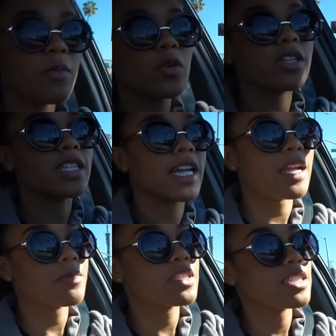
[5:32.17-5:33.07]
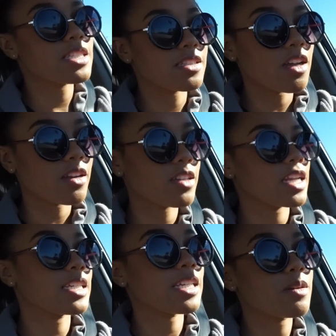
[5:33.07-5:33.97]
I'm holding the camera, this is not a
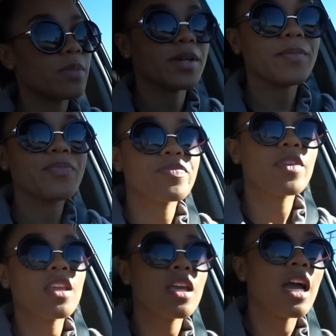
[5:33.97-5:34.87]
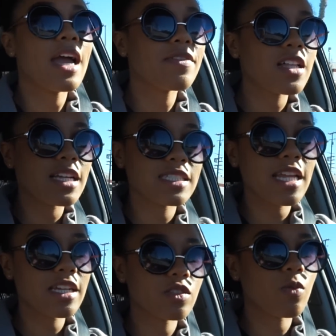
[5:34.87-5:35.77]
good idea, but I have class
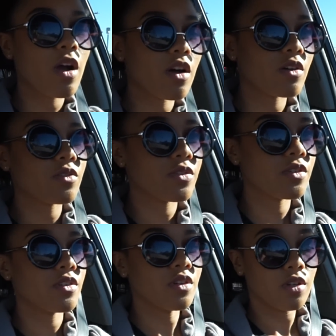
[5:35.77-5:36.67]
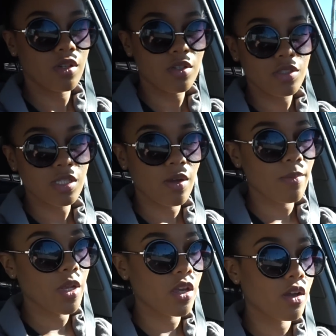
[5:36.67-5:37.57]
today at 12, so
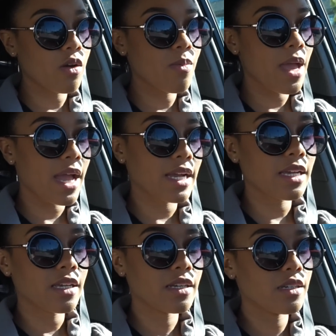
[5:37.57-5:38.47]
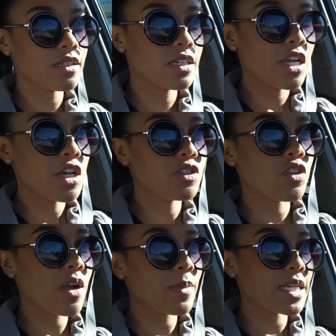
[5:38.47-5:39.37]
I'm gonna go back,
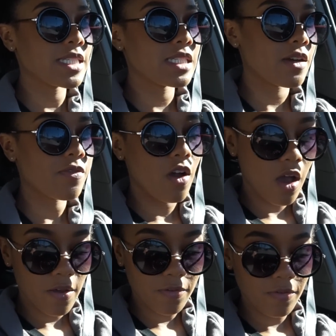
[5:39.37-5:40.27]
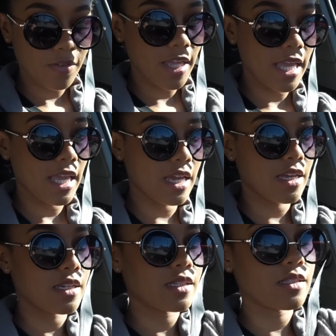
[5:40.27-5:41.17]
drop my stuff off,
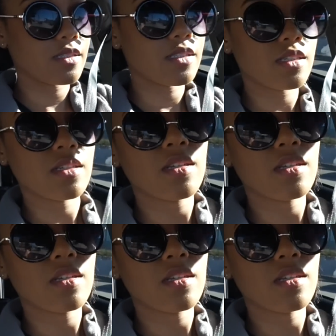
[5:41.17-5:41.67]
and